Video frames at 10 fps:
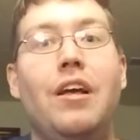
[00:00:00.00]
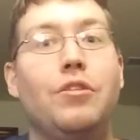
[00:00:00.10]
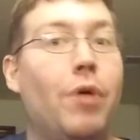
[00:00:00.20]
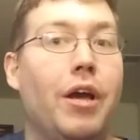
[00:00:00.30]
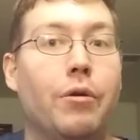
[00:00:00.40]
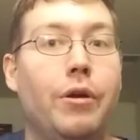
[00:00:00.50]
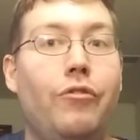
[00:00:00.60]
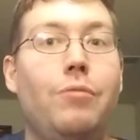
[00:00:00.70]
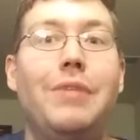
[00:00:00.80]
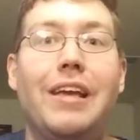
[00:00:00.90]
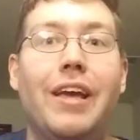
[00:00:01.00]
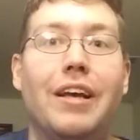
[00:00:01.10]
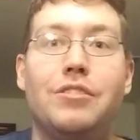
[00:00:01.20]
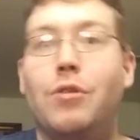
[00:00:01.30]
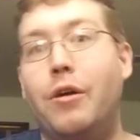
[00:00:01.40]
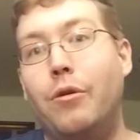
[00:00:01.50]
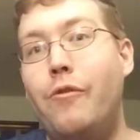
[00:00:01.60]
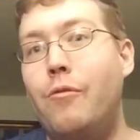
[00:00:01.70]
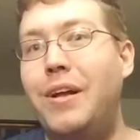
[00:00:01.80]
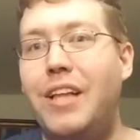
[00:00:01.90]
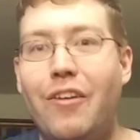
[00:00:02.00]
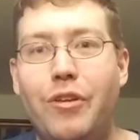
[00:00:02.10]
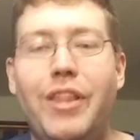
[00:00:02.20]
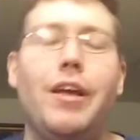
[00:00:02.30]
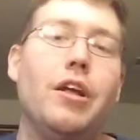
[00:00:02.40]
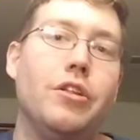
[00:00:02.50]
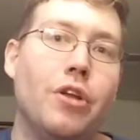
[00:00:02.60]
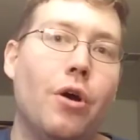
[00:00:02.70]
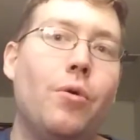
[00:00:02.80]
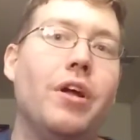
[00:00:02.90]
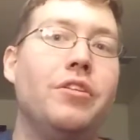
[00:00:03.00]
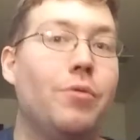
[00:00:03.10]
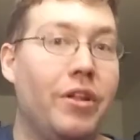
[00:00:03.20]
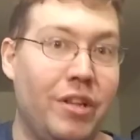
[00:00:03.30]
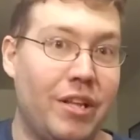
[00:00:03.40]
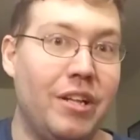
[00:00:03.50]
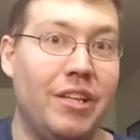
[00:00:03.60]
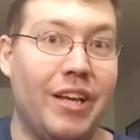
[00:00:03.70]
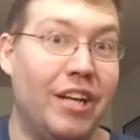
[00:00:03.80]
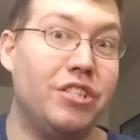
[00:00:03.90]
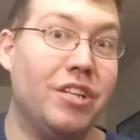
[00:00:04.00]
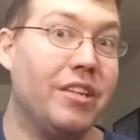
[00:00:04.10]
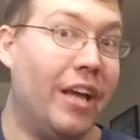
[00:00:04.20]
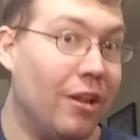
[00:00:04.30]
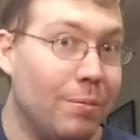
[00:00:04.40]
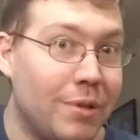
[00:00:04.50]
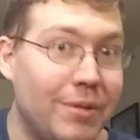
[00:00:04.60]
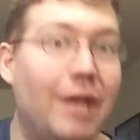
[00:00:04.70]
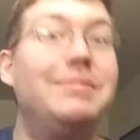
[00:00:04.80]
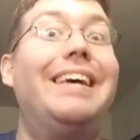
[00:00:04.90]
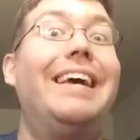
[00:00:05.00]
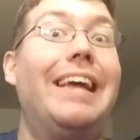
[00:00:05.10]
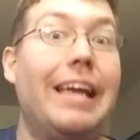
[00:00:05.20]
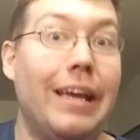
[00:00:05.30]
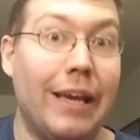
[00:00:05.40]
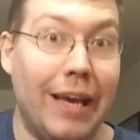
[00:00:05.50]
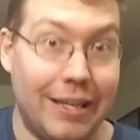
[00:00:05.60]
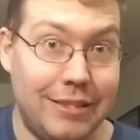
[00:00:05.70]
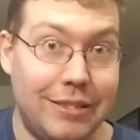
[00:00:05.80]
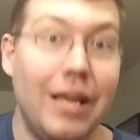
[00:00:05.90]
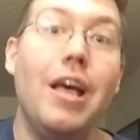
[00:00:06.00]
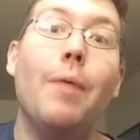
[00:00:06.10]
Do I agree with them? Yes. Do I agree with them on everything? No. And do I think they need to kind of shut the hell up sometimes? Yes.